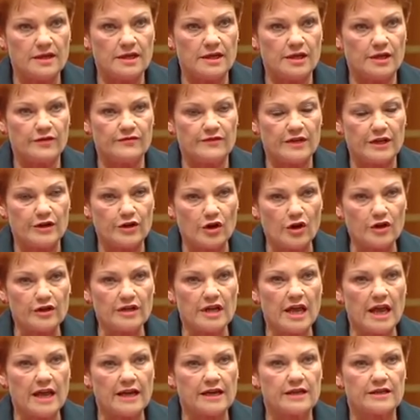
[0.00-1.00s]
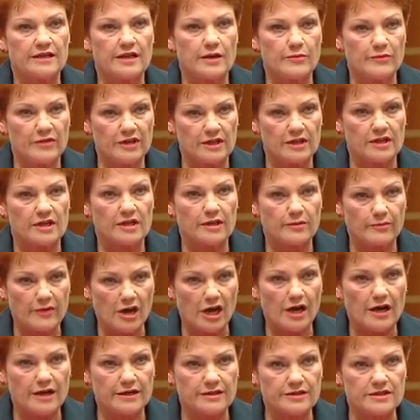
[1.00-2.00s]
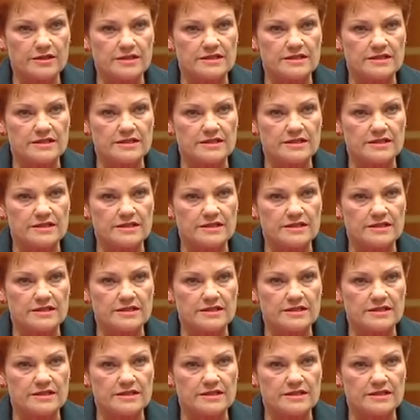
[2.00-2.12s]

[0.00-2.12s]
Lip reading: if they're not academically minded,